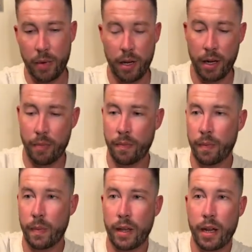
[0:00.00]

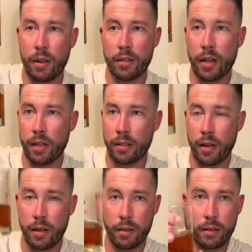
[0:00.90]
The color's nice
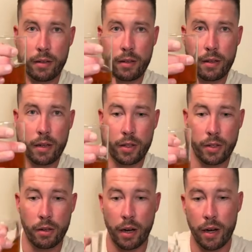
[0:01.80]
on it. It's a
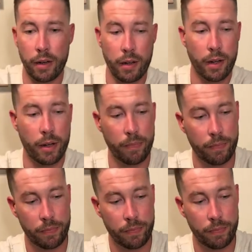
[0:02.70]
great, God,